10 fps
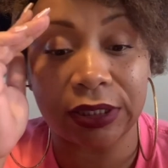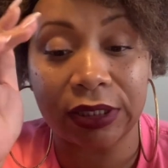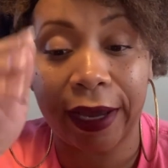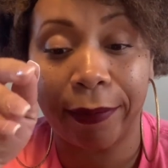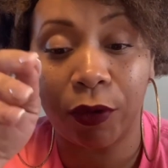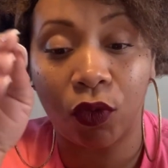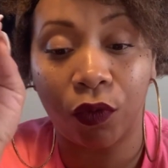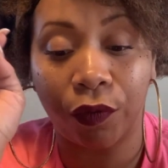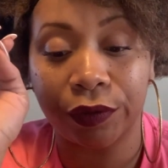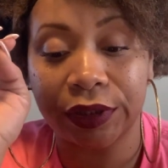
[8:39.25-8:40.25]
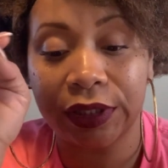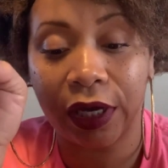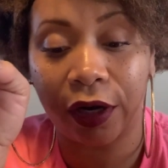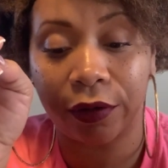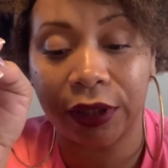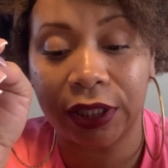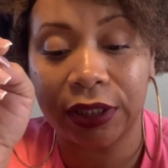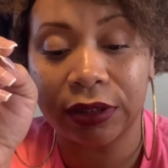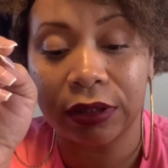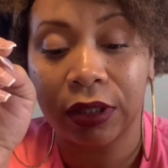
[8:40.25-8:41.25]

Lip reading: this Capricorn or this Aries